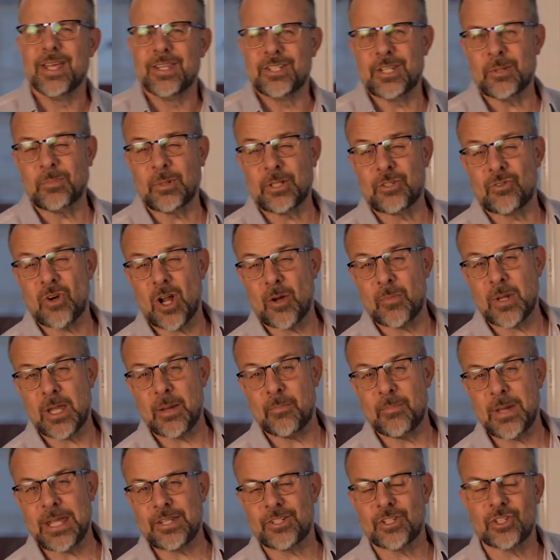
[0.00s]
Simply drop me
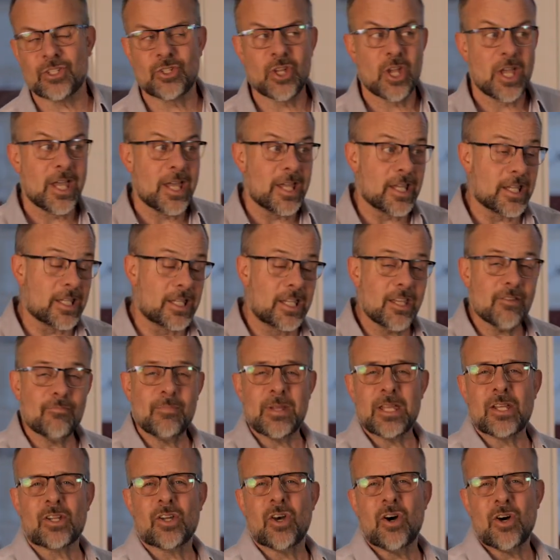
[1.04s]
a message, give
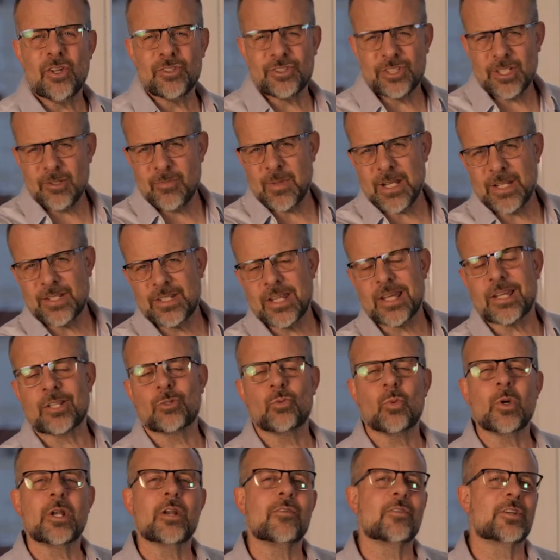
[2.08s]
me a call, send me a
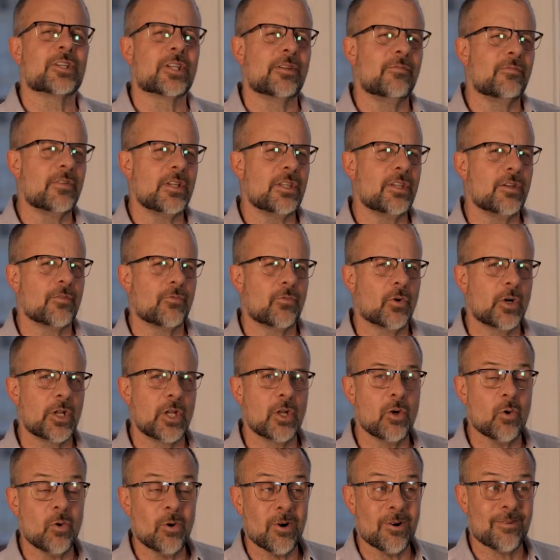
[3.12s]
text, whatever is convenient for
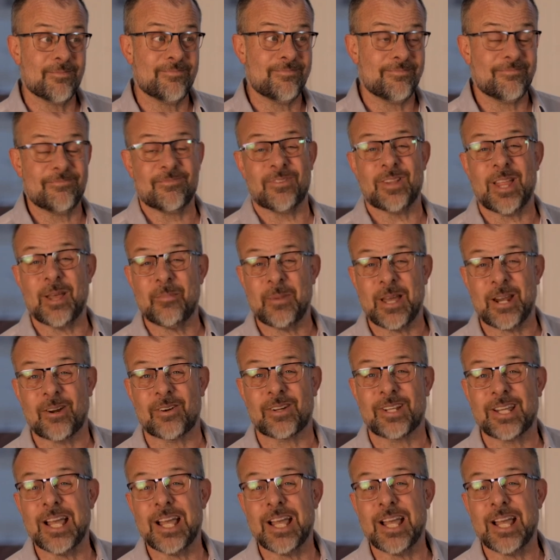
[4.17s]
you, or for that matter,